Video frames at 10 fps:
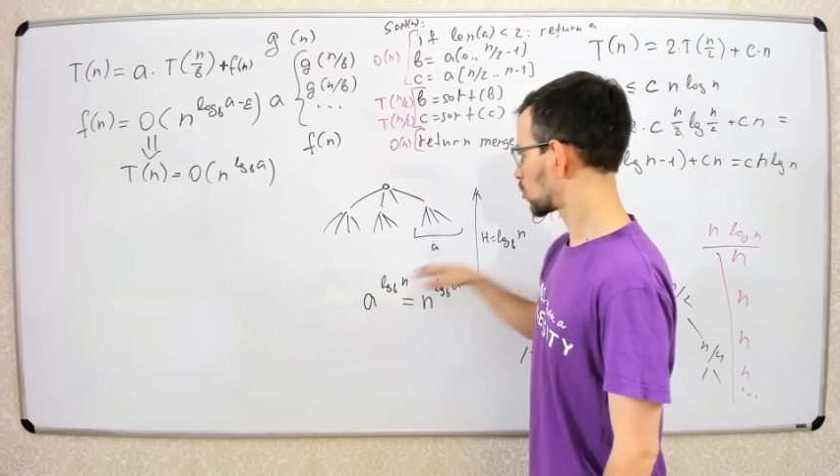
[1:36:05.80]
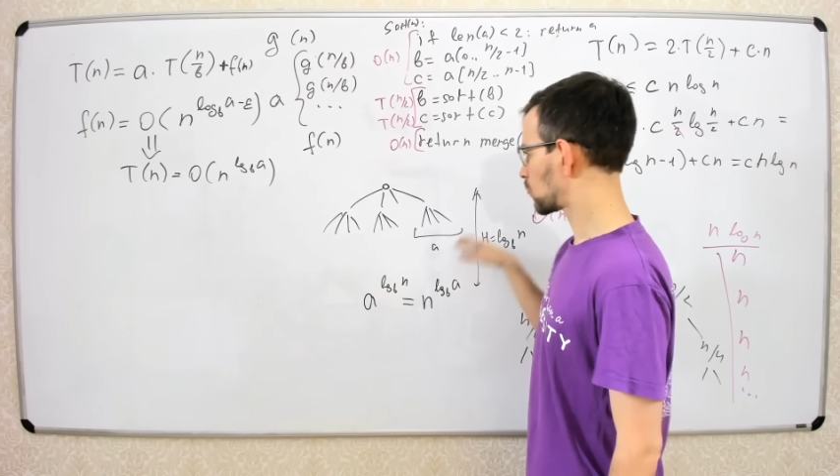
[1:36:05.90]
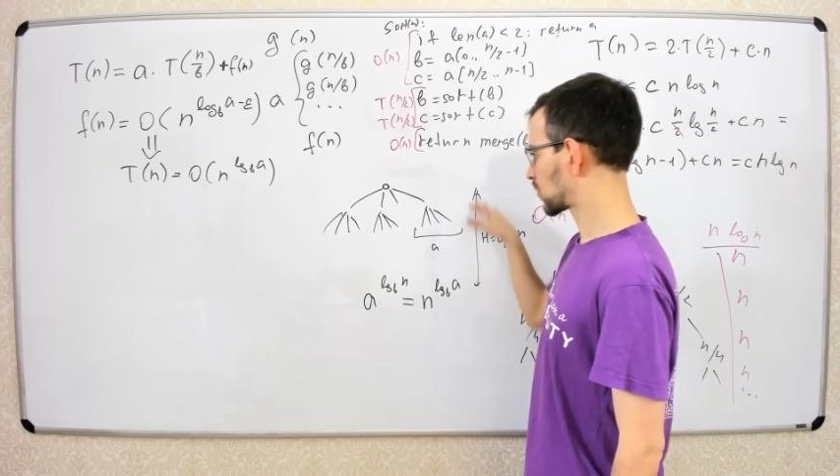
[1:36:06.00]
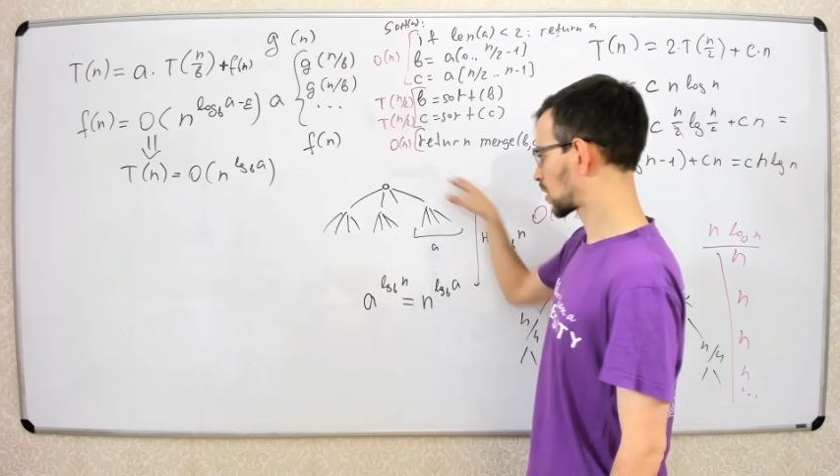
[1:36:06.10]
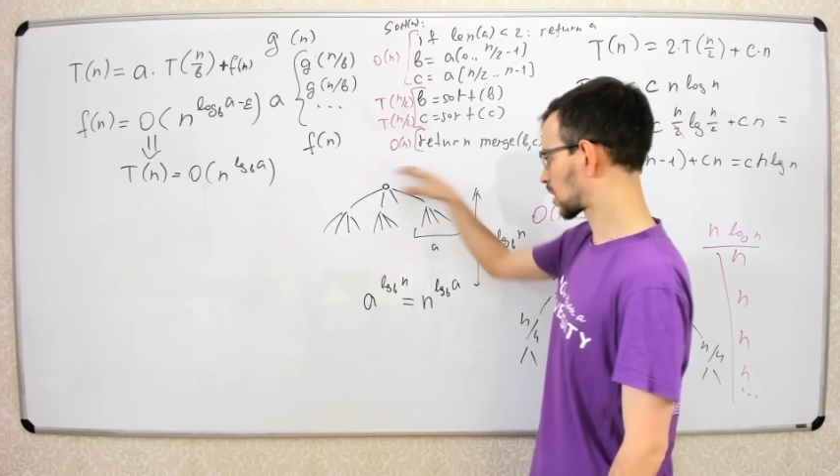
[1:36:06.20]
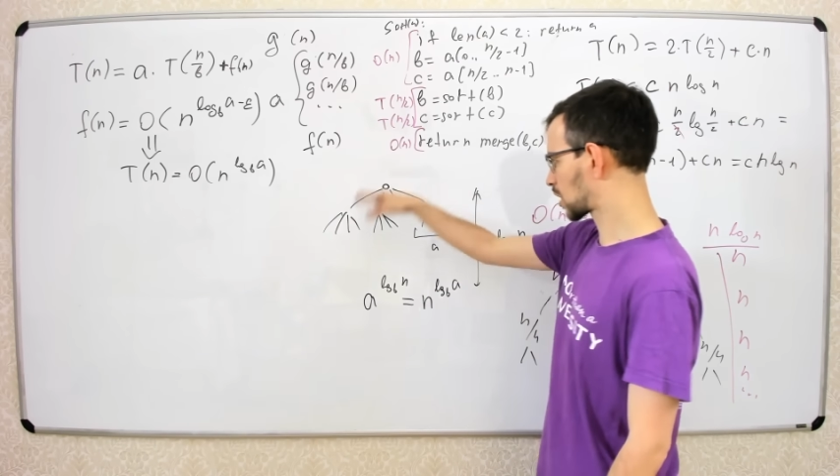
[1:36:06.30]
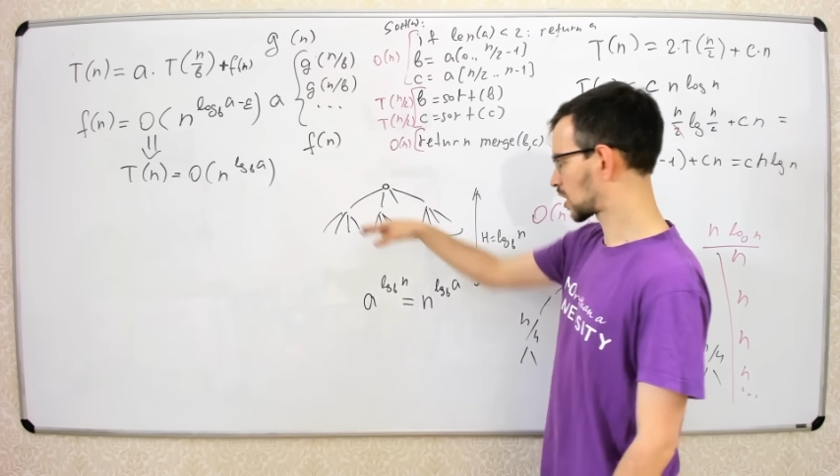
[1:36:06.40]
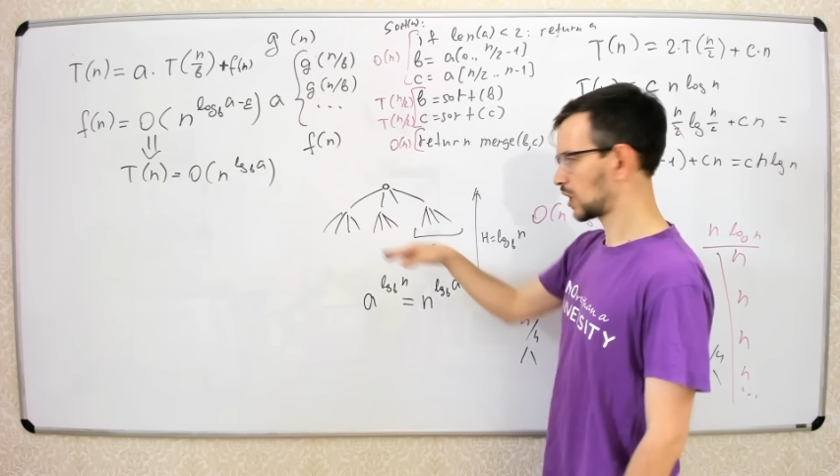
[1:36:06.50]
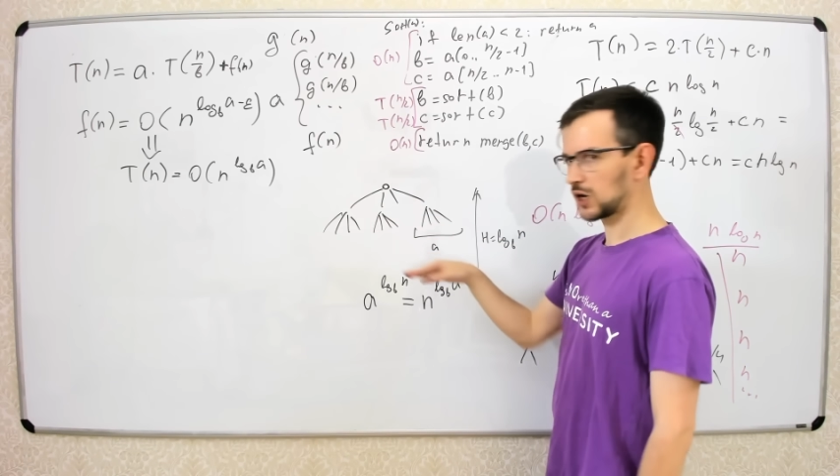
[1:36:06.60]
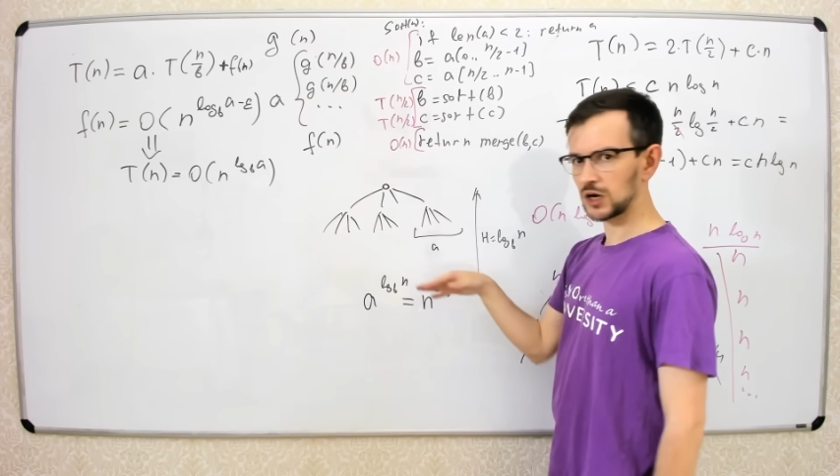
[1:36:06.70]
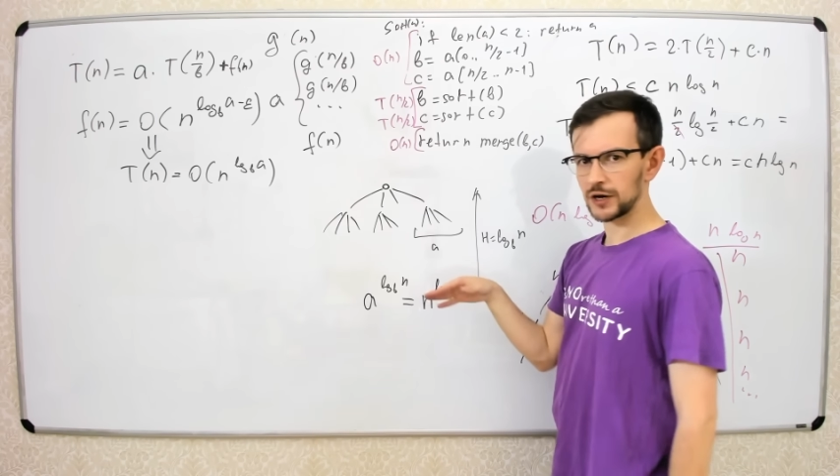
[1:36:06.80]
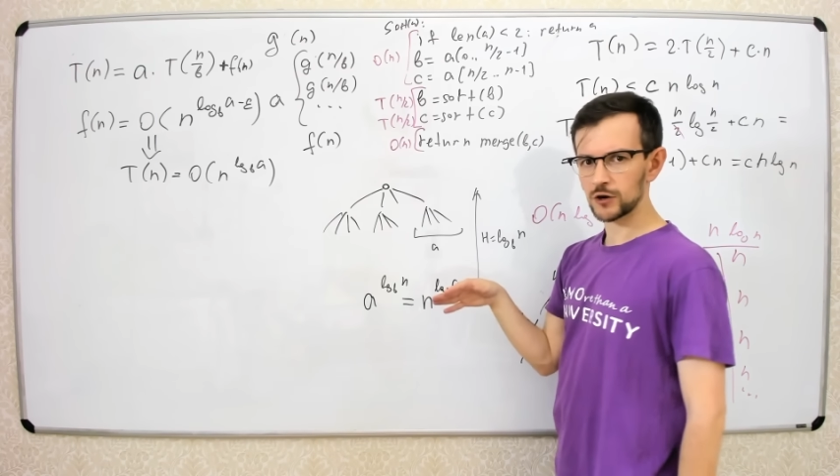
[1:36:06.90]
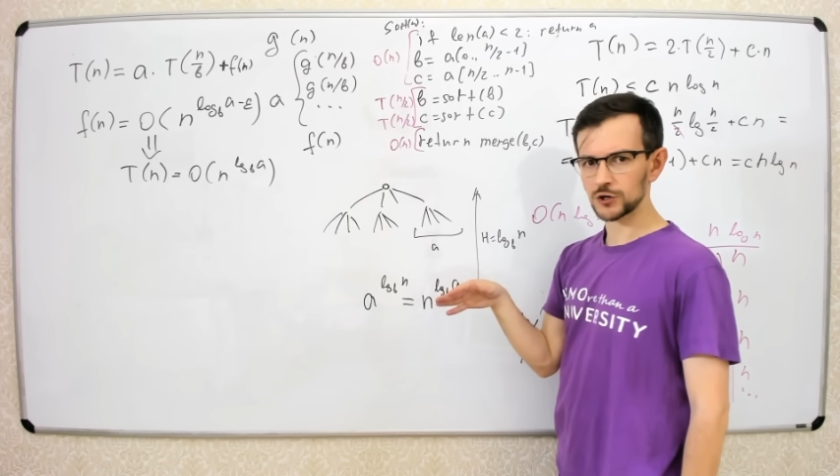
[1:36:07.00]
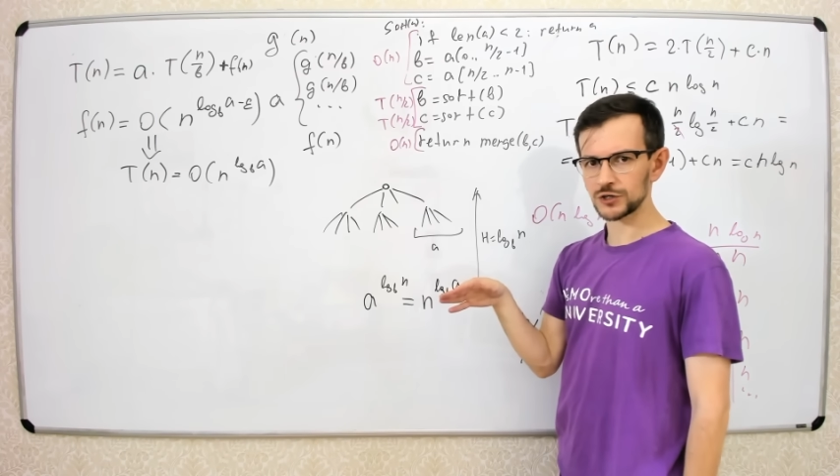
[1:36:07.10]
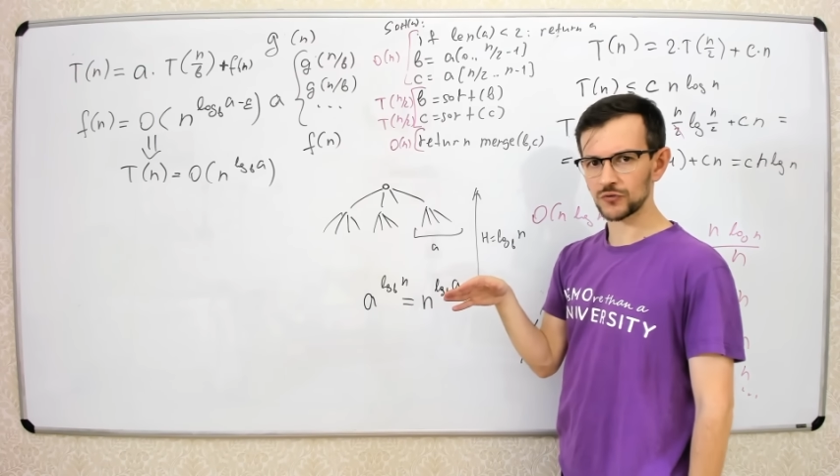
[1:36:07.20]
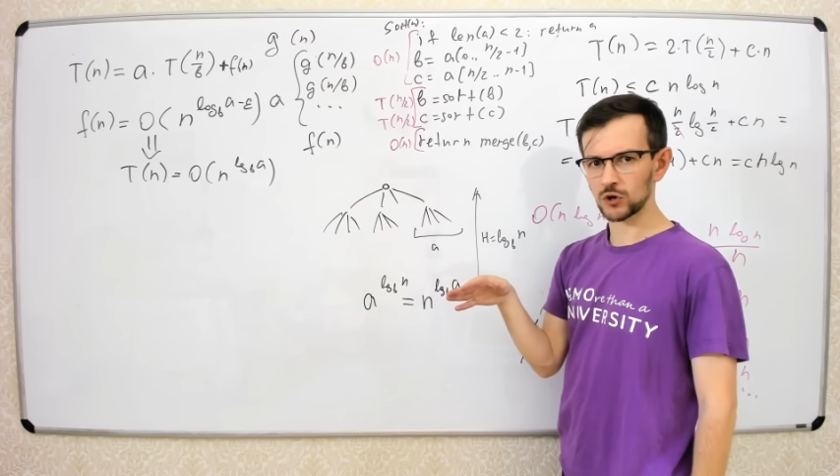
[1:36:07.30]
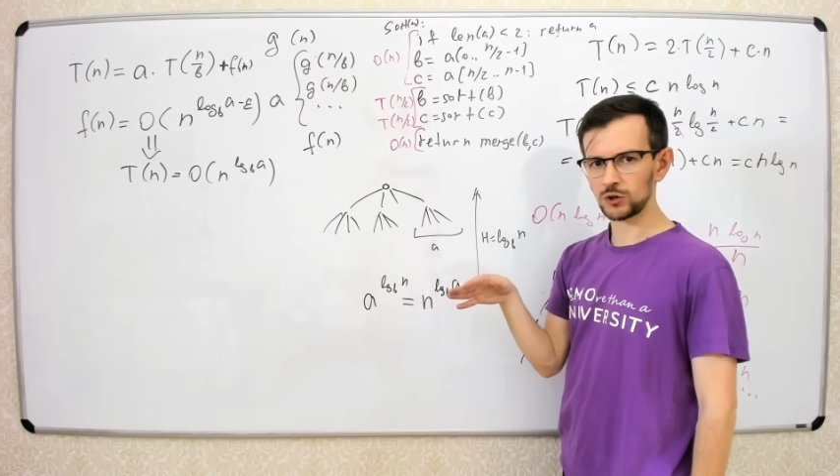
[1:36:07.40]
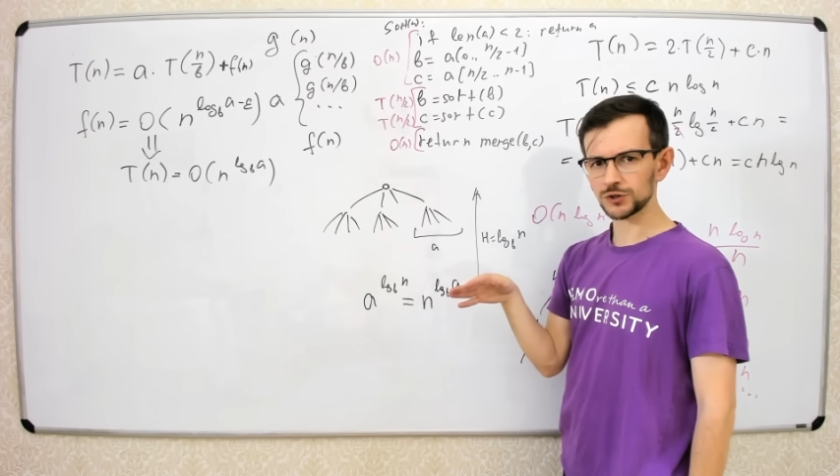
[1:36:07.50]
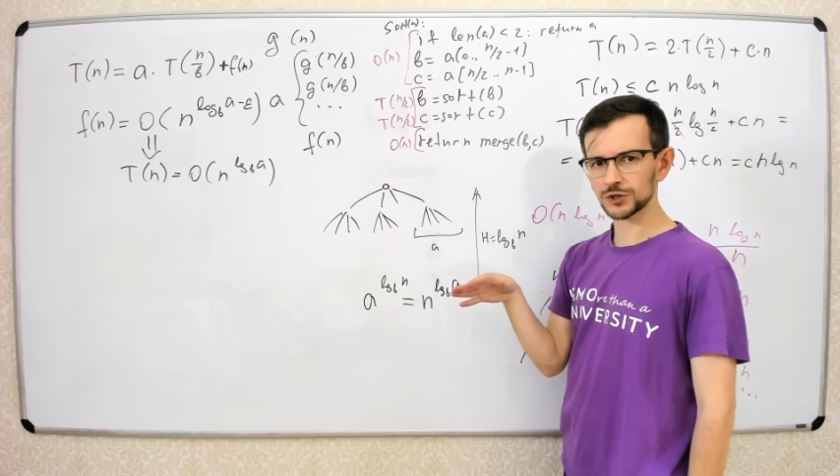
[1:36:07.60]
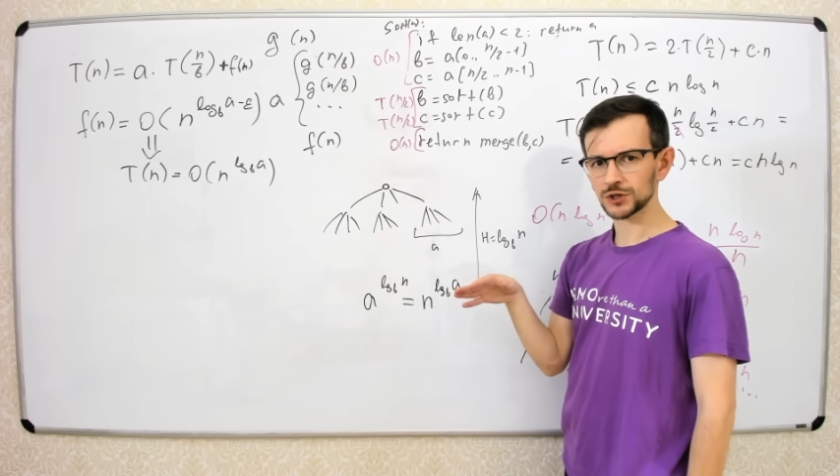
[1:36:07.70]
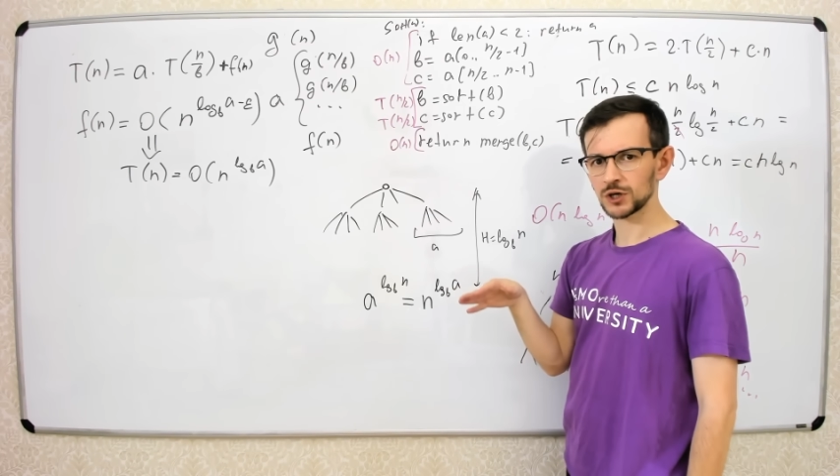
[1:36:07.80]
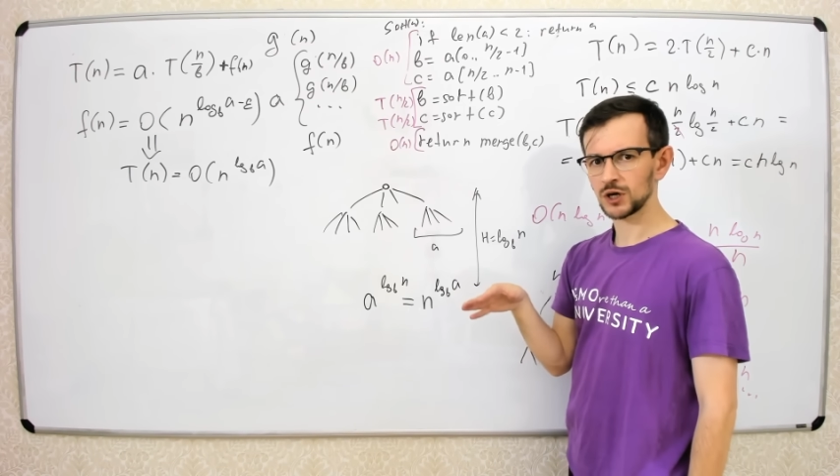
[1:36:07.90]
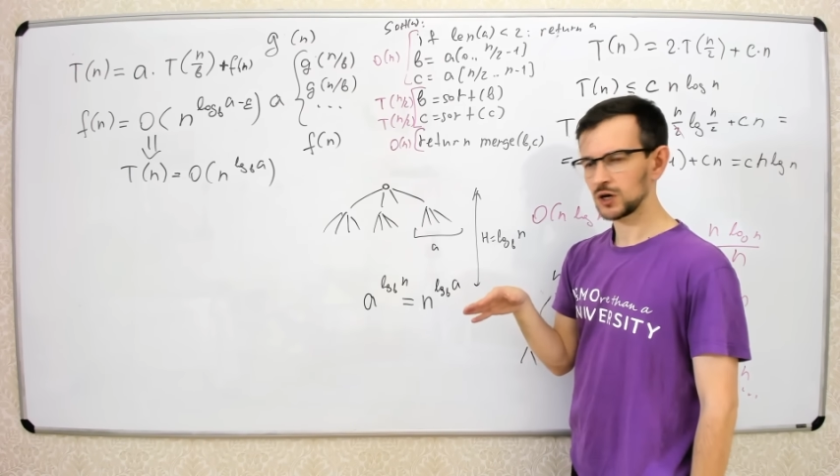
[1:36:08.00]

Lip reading: of recursive calls